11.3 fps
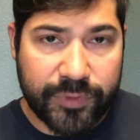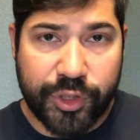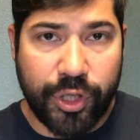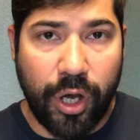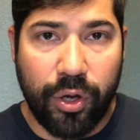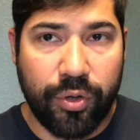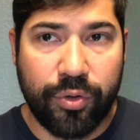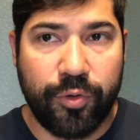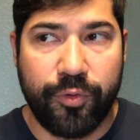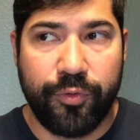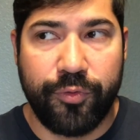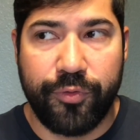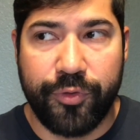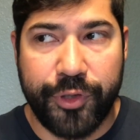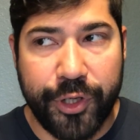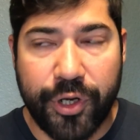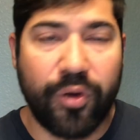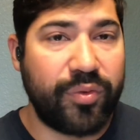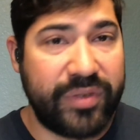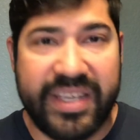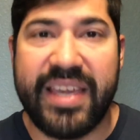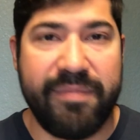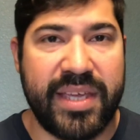So,
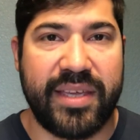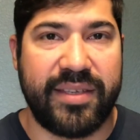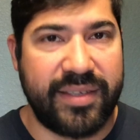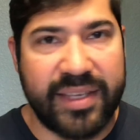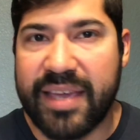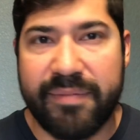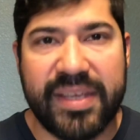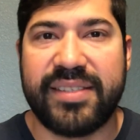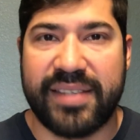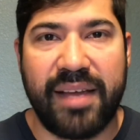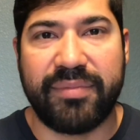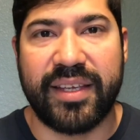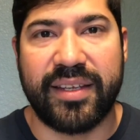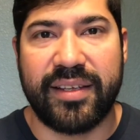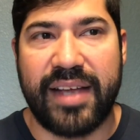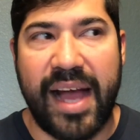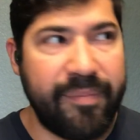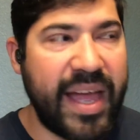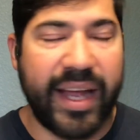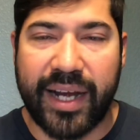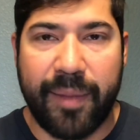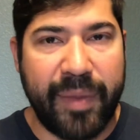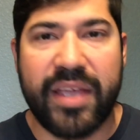give me something. I'm not
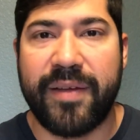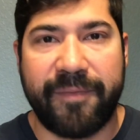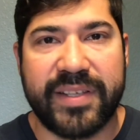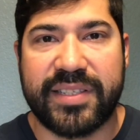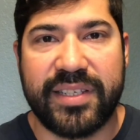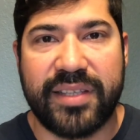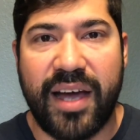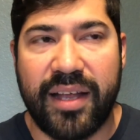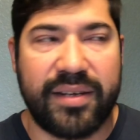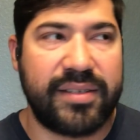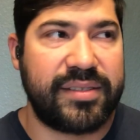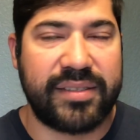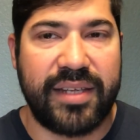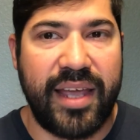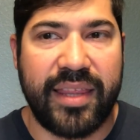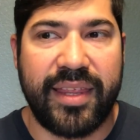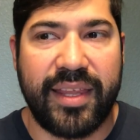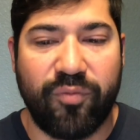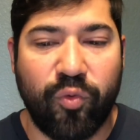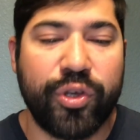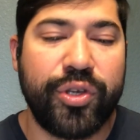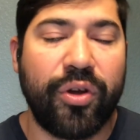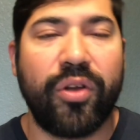going to pay you $15 and then
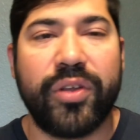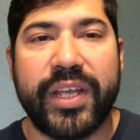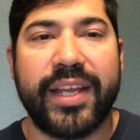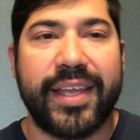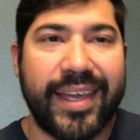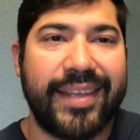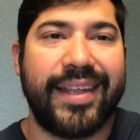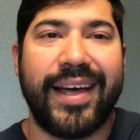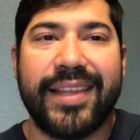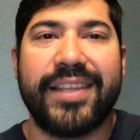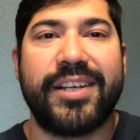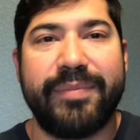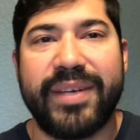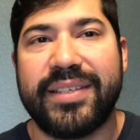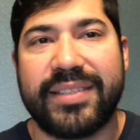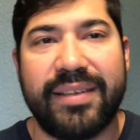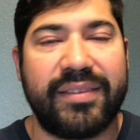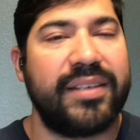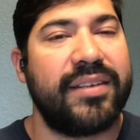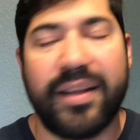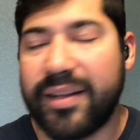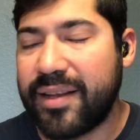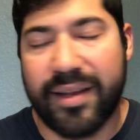you're only going to get a little bit of something.
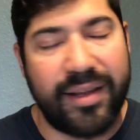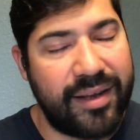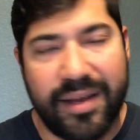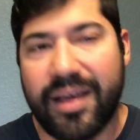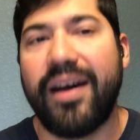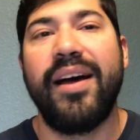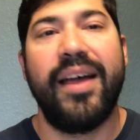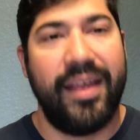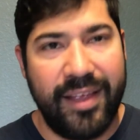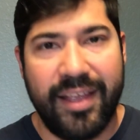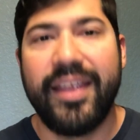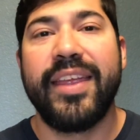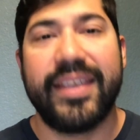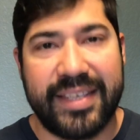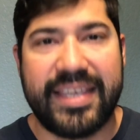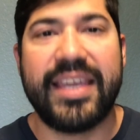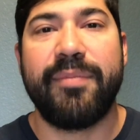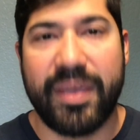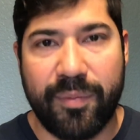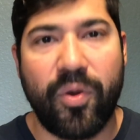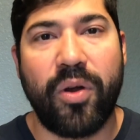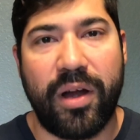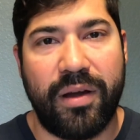No. Give me
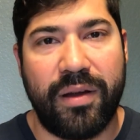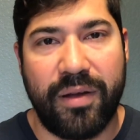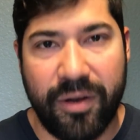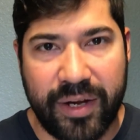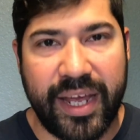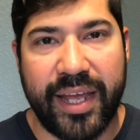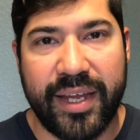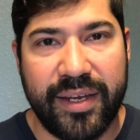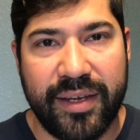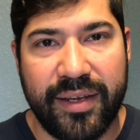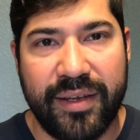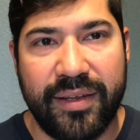more, okay?